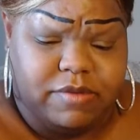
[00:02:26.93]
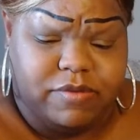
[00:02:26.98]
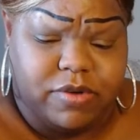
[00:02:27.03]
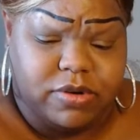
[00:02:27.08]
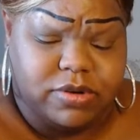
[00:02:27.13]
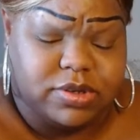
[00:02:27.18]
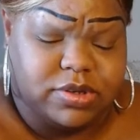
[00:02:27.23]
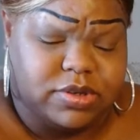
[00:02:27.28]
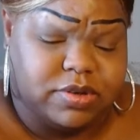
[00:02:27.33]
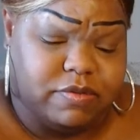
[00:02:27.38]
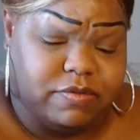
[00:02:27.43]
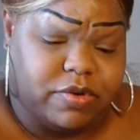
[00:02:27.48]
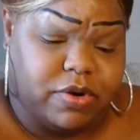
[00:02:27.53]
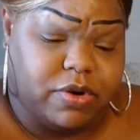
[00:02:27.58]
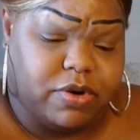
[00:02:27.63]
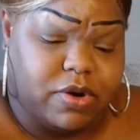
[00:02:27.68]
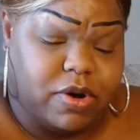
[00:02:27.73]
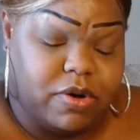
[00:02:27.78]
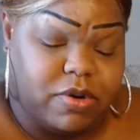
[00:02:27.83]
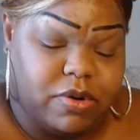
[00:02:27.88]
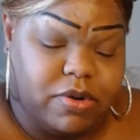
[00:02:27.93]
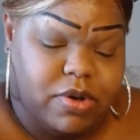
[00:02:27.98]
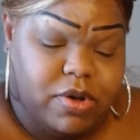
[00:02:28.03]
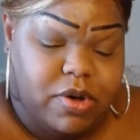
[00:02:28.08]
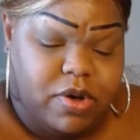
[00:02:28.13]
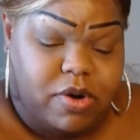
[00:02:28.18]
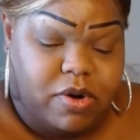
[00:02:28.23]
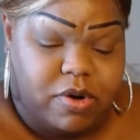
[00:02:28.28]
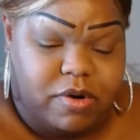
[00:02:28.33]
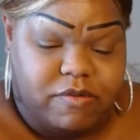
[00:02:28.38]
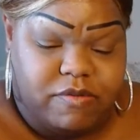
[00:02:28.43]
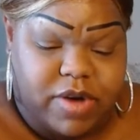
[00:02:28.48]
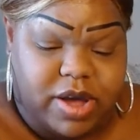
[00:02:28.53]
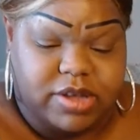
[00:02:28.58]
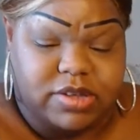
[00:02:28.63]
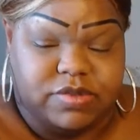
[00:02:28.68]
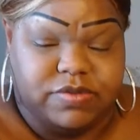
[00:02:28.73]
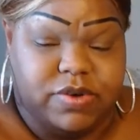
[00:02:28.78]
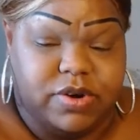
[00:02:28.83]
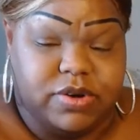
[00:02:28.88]
versus a Virgo or
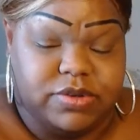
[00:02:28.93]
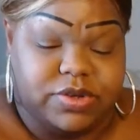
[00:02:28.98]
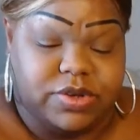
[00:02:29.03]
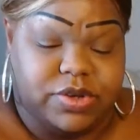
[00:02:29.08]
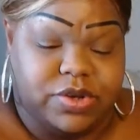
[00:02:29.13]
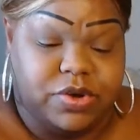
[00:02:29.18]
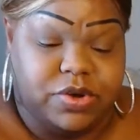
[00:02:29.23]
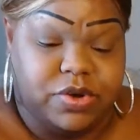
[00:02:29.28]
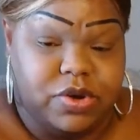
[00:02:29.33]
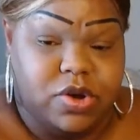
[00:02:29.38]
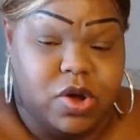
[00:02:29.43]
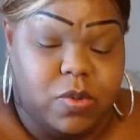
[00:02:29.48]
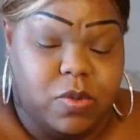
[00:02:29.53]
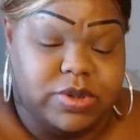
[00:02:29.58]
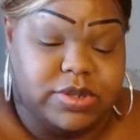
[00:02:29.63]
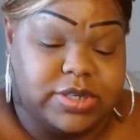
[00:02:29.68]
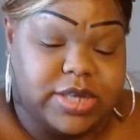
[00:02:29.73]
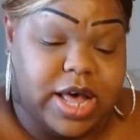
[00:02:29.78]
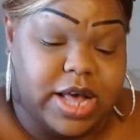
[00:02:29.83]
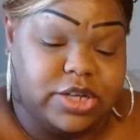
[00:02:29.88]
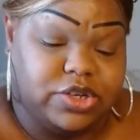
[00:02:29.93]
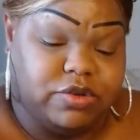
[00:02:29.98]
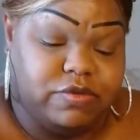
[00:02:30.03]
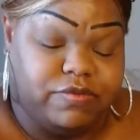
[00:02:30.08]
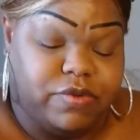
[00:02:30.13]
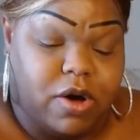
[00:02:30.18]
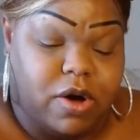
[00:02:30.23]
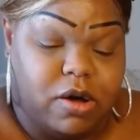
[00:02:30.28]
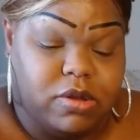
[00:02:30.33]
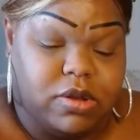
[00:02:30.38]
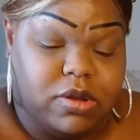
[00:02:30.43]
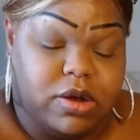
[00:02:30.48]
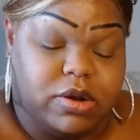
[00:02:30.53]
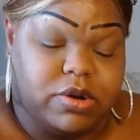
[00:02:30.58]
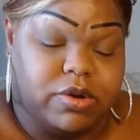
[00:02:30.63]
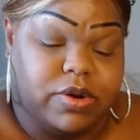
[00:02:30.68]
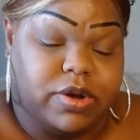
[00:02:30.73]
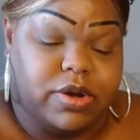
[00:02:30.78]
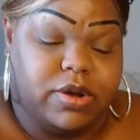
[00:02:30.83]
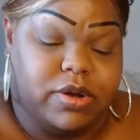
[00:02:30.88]
vice versa. You'll know what side you fall
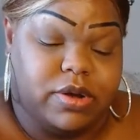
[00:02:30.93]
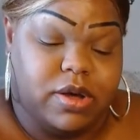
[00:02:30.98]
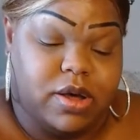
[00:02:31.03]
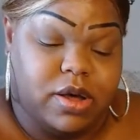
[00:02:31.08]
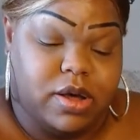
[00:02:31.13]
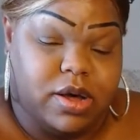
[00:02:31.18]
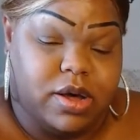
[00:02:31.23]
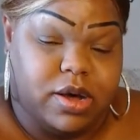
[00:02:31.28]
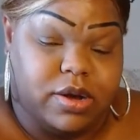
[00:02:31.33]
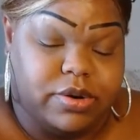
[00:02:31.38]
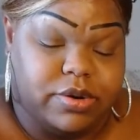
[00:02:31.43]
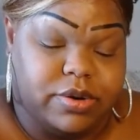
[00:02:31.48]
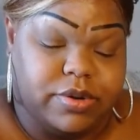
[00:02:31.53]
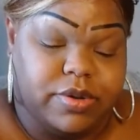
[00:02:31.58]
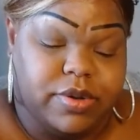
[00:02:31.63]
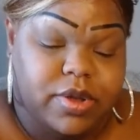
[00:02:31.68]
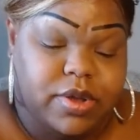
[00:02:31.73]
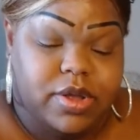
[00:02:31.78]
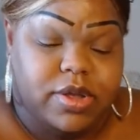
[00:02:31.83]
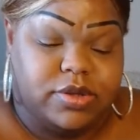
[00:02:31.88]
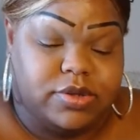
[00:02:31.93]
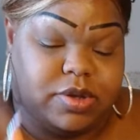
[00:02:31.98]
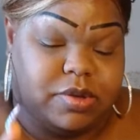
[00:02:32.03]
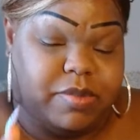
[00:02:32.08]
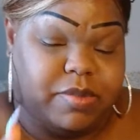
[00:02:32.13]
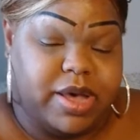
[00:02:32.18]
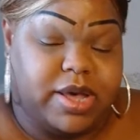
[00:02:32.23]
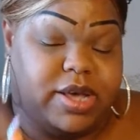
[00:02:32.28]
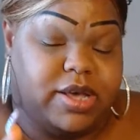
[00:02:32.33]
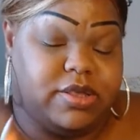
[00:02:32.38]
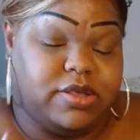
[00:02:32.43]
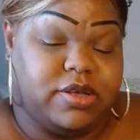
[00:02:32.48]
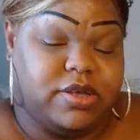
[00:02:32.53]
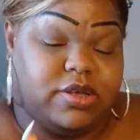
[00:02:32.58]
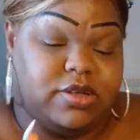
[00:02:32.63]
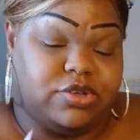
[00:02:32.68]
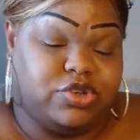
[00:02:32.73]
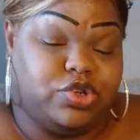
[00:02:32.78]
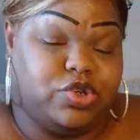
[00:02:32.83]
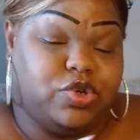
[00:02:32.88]
under it uh, under. Somebody either
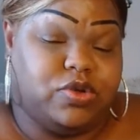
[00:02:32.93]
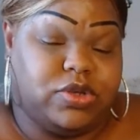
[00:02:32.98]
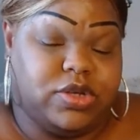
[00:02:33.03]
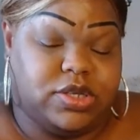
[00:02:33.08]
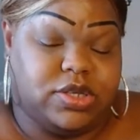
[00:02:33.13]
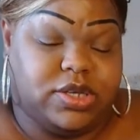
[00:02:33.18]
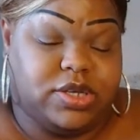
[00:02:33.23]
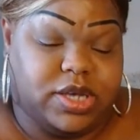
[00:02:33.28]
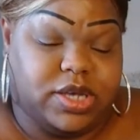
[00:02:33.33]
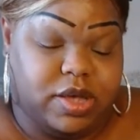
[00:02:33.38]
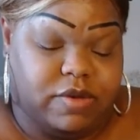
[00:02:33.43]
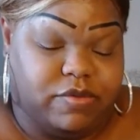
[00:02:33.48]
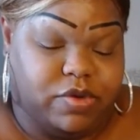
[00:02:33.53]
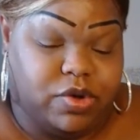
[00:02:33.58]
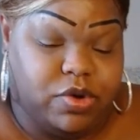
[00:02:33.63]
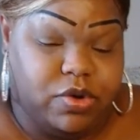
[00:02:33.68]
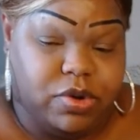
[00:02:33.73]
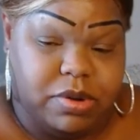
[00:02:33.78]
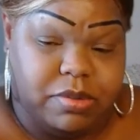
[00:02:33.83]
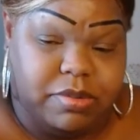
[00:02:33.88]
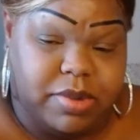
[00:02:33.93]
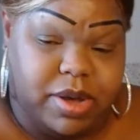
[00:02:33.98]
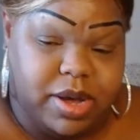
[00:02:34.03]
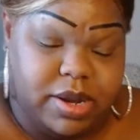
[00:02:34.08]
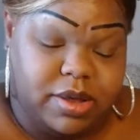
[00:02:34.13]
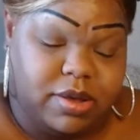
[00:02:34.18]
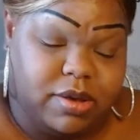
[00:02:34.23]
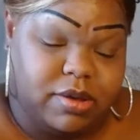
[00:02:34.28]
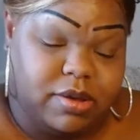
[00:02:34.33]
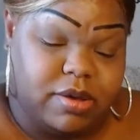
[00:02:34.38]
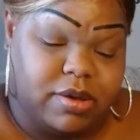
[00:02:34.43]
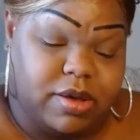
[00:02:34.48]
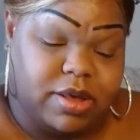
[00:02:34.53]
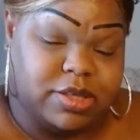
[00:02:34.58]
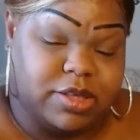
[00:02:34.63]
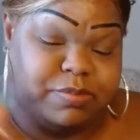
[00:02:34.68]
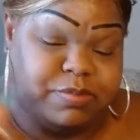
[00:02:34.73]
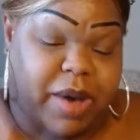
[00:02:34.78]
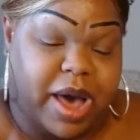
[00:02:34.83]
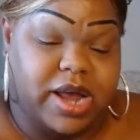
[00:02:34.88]
is choosing to give you the money in
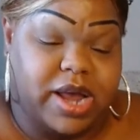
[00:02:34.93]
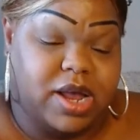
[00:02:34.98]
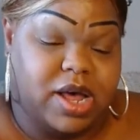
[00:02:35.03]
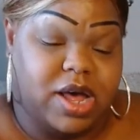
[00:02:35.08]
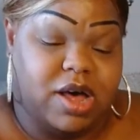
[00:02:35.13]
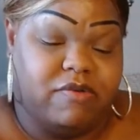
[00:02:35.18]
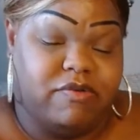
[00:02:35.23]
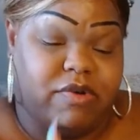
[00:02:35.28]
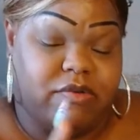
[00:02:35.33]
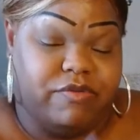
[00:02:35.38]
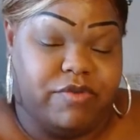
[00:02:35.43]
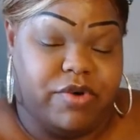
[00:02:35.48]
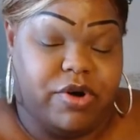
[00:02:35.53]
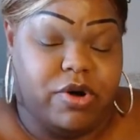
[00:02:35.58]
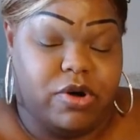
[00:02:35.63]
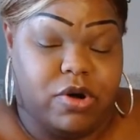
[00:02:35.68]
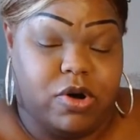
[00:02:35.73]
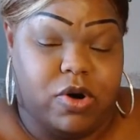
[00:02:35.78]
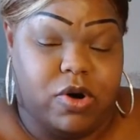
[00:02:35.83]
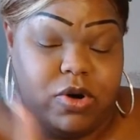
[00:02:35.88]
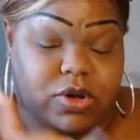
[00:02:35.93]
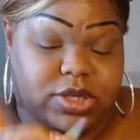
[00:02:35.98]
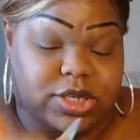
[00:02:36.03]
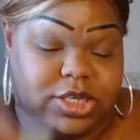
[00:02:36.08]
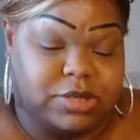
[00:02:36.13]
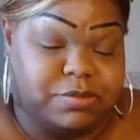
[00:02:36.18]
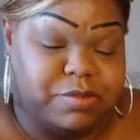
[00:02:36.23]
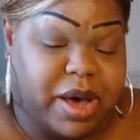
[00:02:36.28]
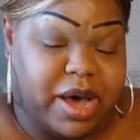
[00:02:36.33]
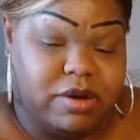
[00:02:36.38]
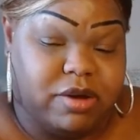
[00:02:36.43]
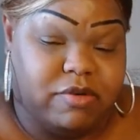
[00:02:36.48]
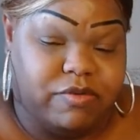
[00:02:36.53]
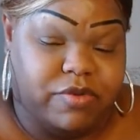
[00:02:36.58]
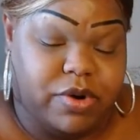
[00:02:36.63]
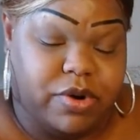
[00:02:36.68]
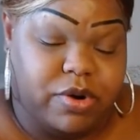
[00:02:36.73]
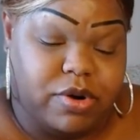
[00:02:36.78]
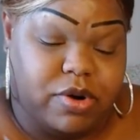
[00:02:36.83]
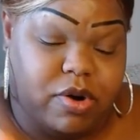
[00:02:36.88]
spite of a Virgo or to spite a
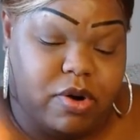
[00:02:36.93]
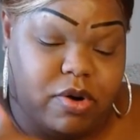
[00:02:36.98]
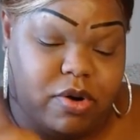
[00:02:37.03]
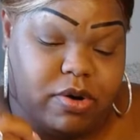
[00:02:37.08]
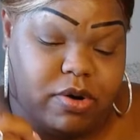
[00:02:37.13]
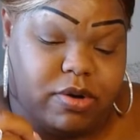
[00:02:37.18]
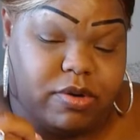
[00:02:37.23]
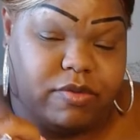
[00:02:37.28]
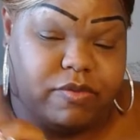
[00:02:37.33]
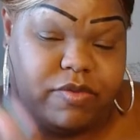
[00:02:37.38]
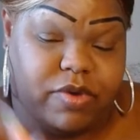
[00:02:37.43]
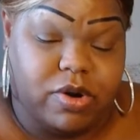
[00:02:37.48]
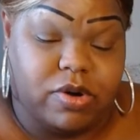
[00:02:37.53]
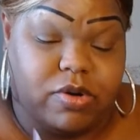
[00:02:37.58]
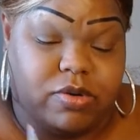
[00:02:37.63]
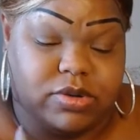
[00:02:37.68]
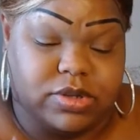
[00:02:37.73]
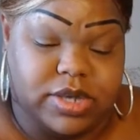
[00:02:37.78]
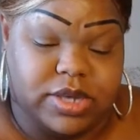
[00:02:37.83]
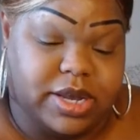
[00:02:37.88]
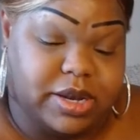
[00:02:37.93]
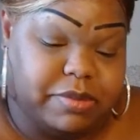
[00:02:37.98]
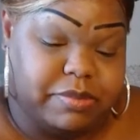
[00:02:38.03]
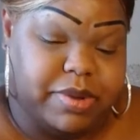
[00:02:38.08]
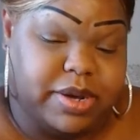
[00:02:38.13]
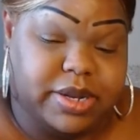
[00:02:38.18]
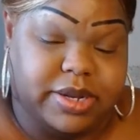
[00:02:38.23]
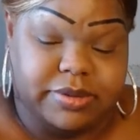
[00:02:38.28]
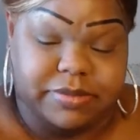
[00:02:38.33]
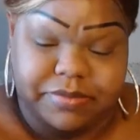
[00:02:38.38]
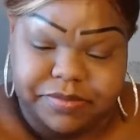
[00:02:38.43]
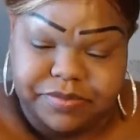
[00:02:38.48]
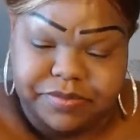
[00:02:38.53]
Virgo or Virgo is getting the money